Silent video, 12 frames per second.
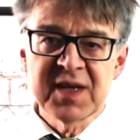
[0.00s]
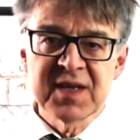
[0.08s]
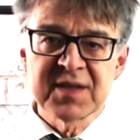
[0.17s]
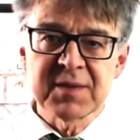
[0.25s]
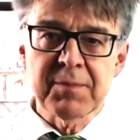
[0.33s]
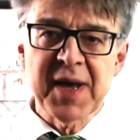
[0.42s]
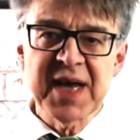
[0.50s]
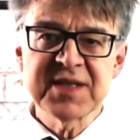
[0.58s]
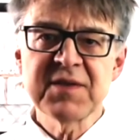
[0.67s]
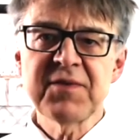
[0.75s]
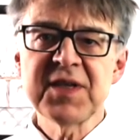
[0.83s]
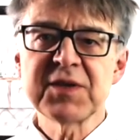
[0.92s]
The
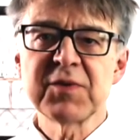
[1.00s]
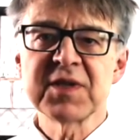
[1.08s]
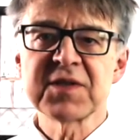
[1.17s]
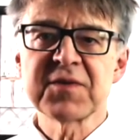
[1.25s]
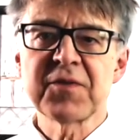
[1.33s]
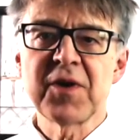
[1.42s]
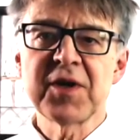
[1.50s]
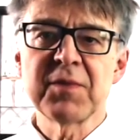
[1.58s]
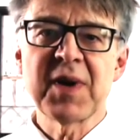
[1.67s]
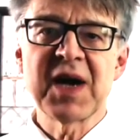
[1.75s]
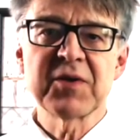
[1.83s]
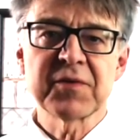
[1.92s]
passively transferred
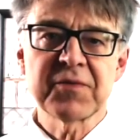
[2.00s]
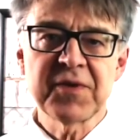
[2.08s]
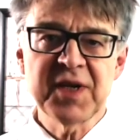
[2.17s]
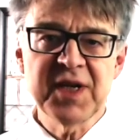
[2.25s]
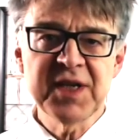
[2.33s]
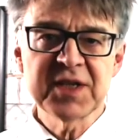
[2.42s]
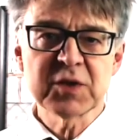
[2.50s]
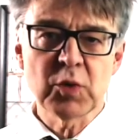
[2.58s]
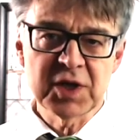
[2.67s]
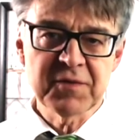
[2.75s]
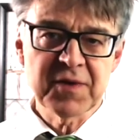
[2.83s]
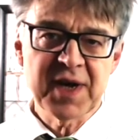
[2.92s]
amount of heat,
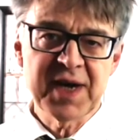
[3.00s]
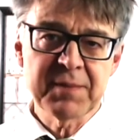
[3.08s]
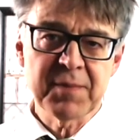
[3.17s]
quantified